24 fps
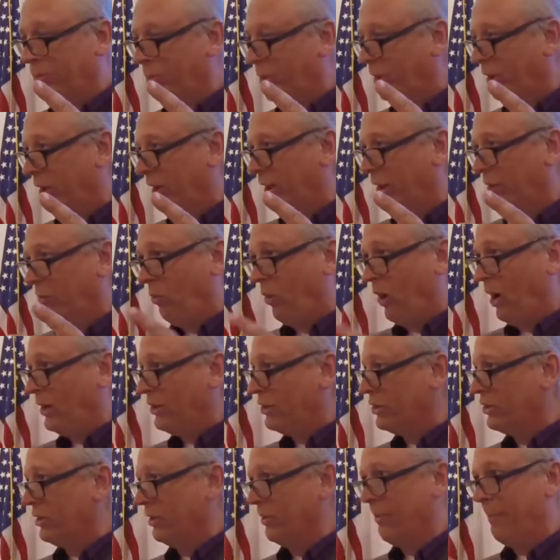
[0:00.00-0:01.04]
really, he
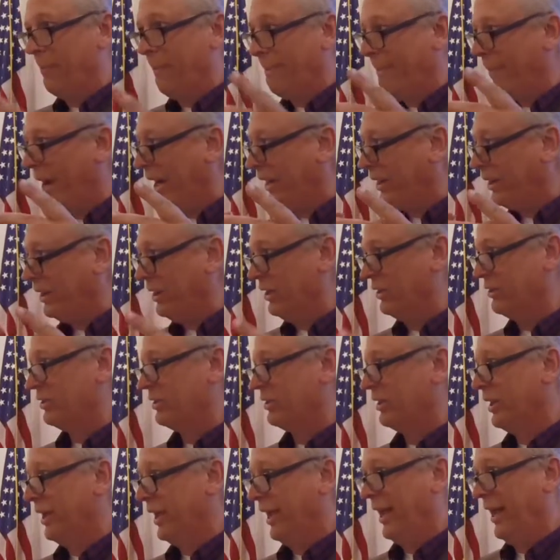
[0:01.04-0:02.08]
wants to make this
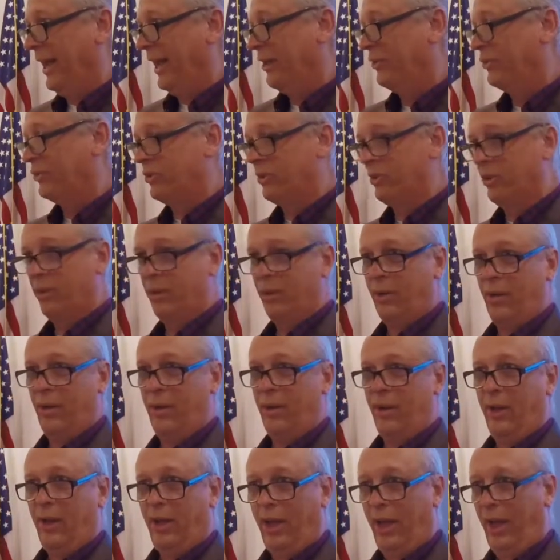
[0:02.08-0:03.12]
as
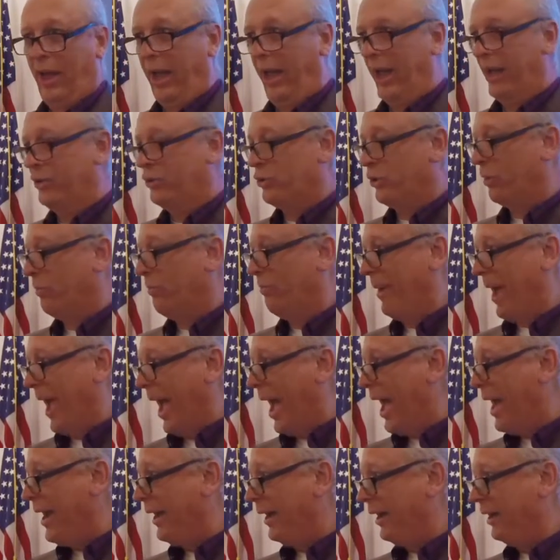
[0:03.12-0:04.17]
a
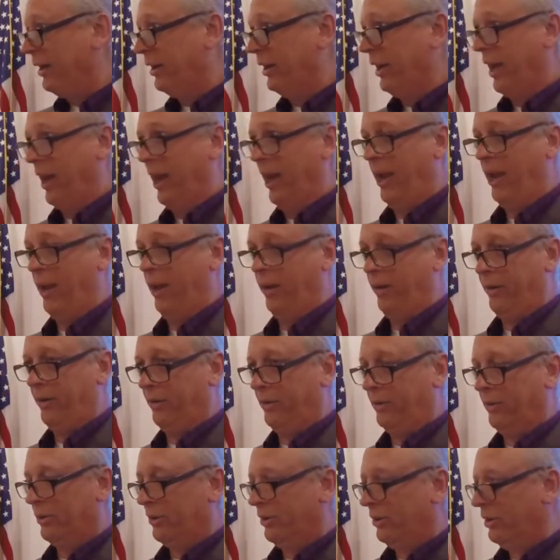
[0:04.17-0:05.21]
dramatic
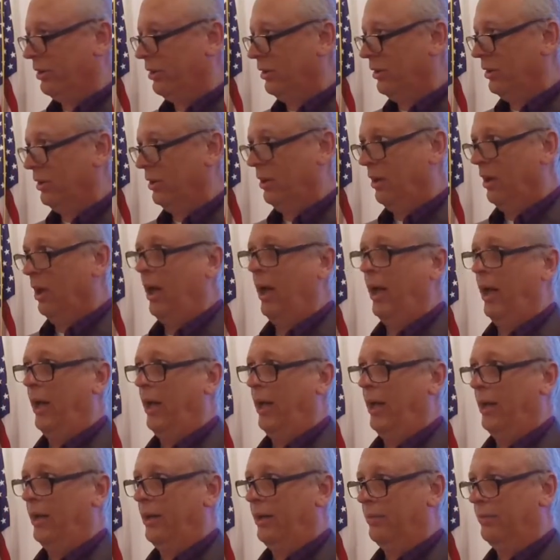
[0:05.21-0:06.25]
and
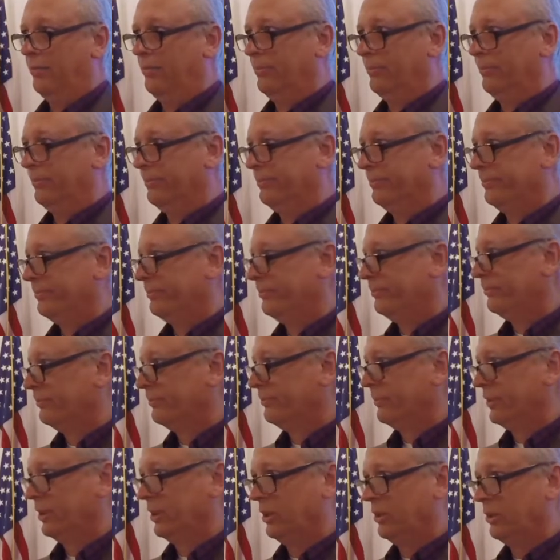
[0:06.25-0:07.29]
um,
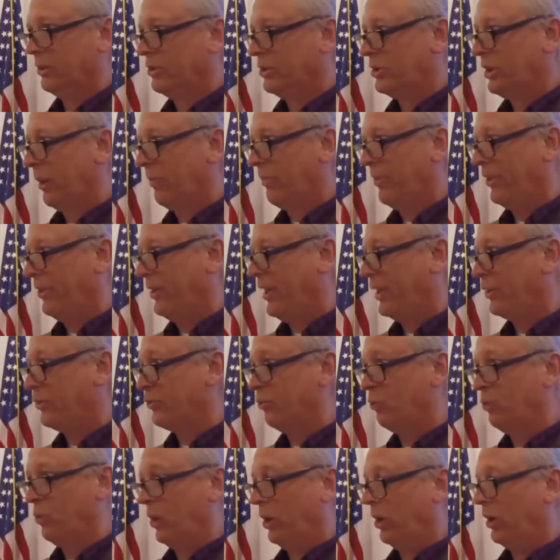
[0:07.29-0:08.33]
something that's
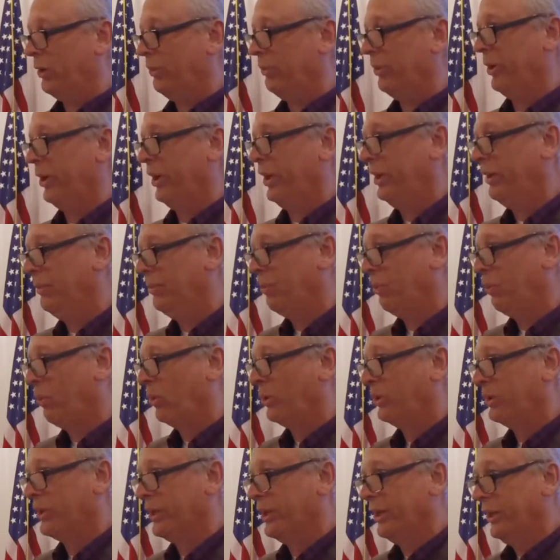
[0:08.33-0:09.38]
really, really
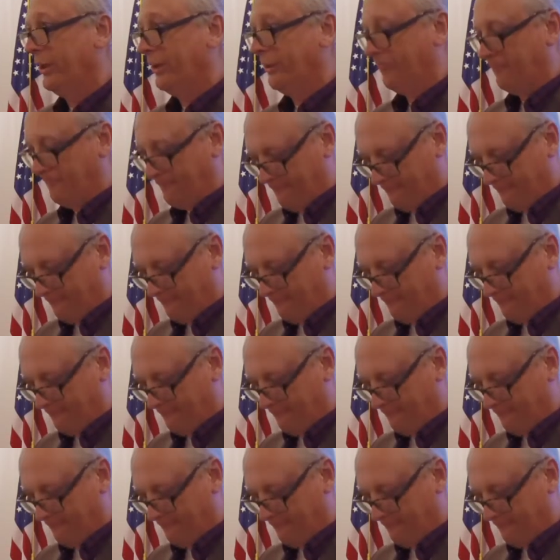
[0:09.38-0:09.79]
important to him.